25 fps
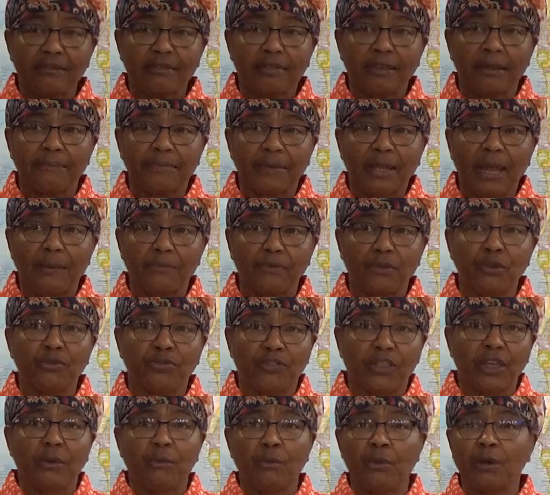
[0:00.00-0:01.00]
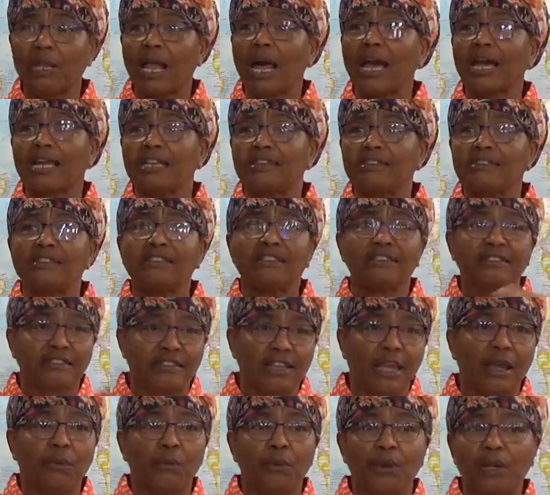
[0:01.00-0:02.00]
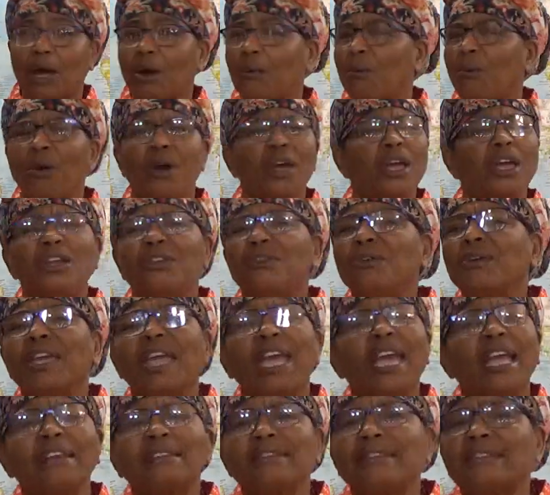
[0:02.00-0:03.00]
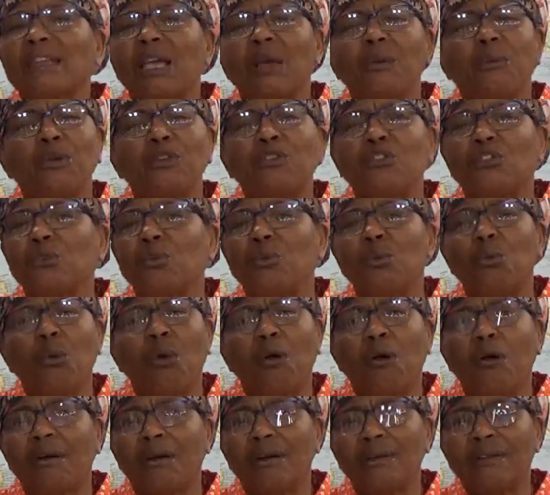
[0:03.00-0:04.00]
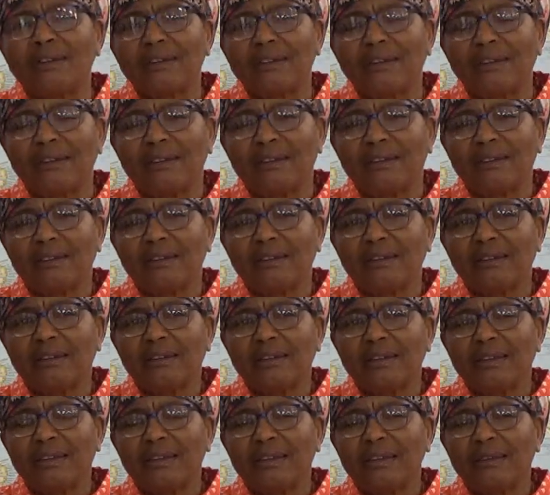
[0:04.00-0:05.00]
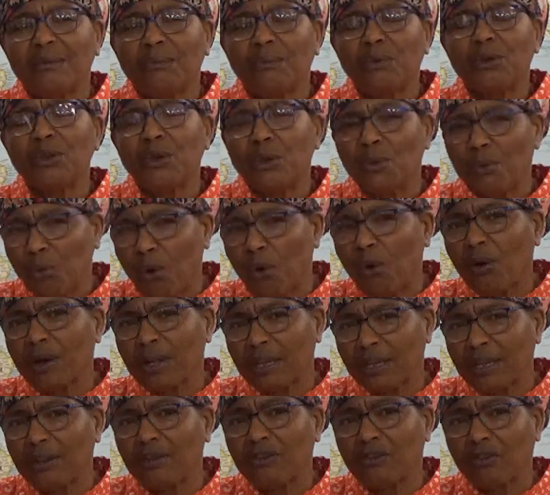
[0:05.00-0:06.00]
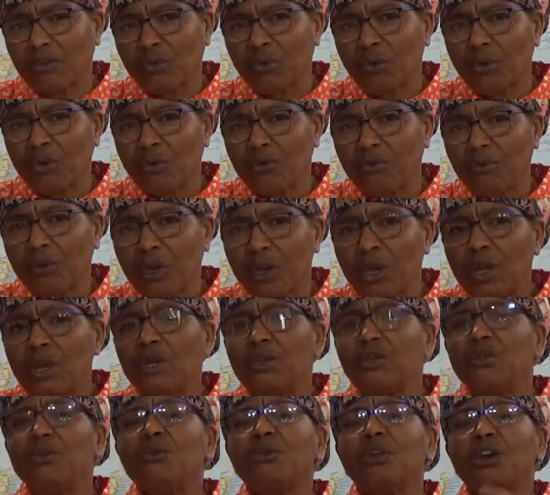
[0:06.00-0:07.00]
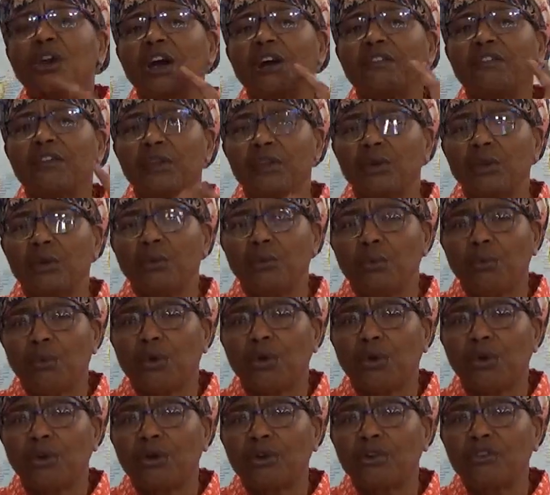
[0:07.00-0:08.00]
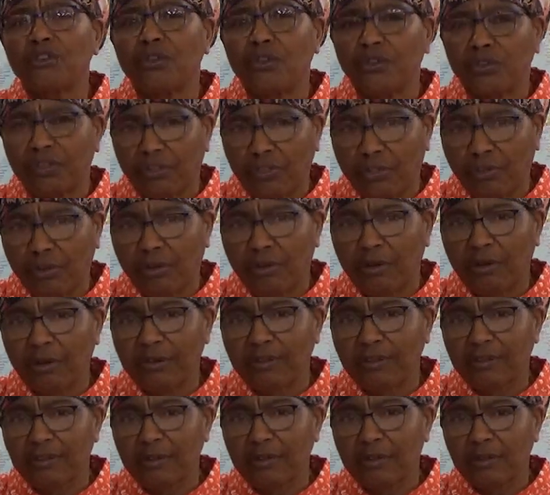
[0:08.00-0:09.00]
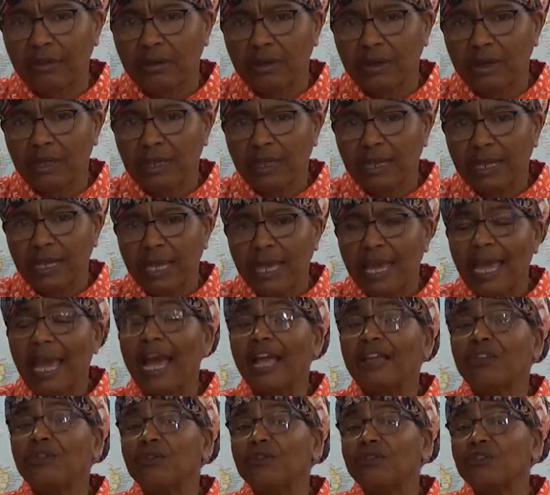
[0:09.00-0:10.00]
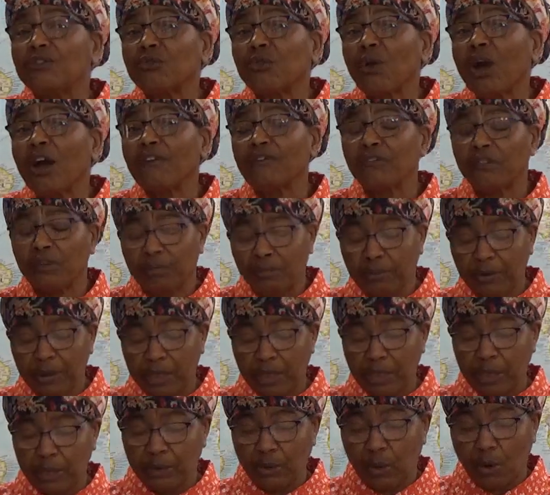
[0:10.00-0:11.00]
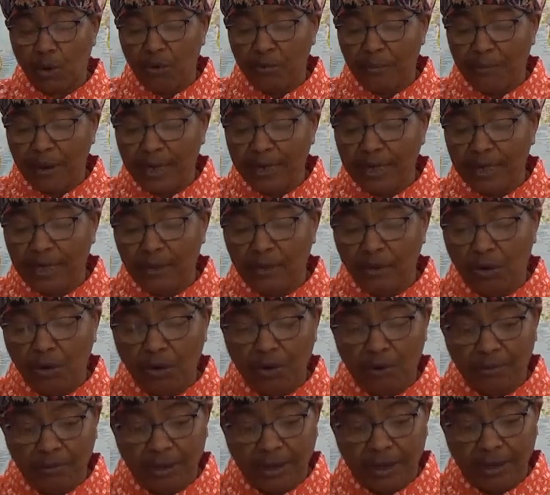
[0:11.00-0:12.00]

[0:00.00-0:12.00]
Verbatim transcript: Sometimes you think, well, I can just say what I want. You can't say what you want when you're walking in truth. You govern your words, your thoughts, and you strive to please Almighty Yahweh.